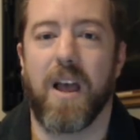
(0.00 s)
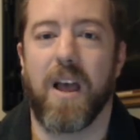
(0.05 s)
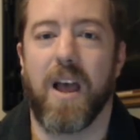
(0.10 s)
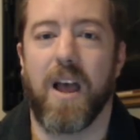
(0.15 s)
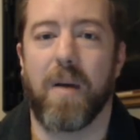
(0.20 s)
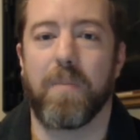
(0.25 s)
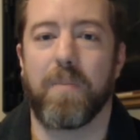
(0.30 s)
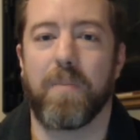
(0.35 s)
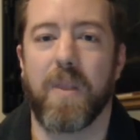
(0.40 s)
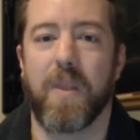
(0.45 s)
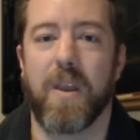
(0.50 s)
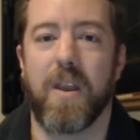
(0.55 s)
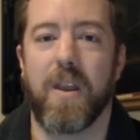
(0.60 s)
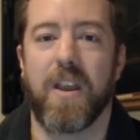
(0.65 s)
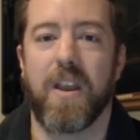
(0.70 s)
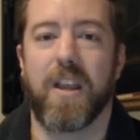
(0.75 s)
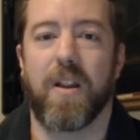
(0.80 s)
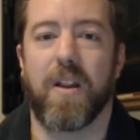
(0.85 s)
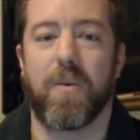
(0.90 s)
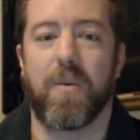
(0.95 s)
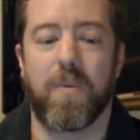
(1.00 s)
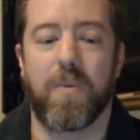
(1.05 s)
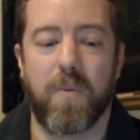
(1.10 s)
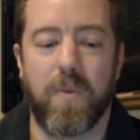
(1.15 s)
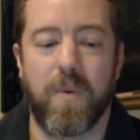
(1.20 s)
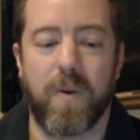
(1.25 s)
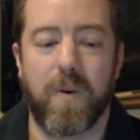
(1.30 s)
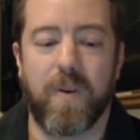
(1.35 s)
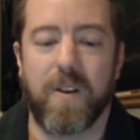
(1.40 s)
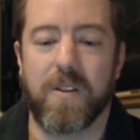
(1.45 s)

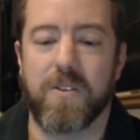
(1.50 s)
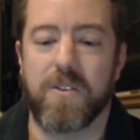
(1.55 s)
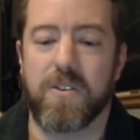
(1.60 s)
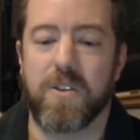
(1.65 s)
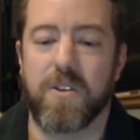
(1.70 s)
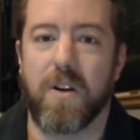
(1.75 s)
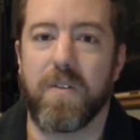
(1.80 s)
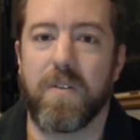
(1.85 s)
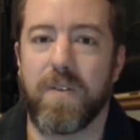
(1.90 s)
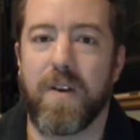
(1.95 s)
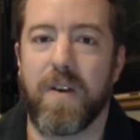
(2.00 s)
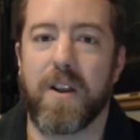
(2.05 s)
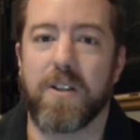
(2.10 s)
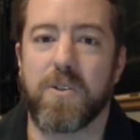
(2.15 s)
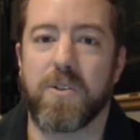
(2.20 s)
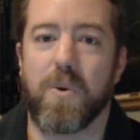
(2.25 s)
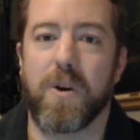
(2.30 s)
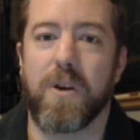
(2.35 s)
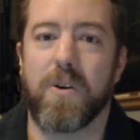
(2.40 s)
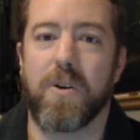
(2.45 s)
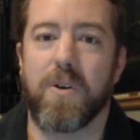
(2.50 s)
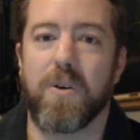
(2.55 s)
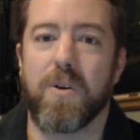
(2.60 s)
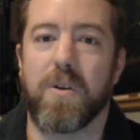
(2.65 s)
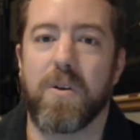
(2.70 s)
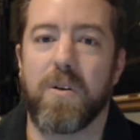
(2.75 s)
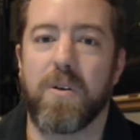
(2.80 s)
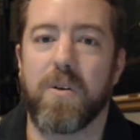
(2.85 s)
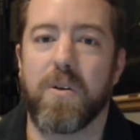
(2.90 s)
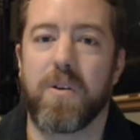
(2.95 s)
We're a conservative editorial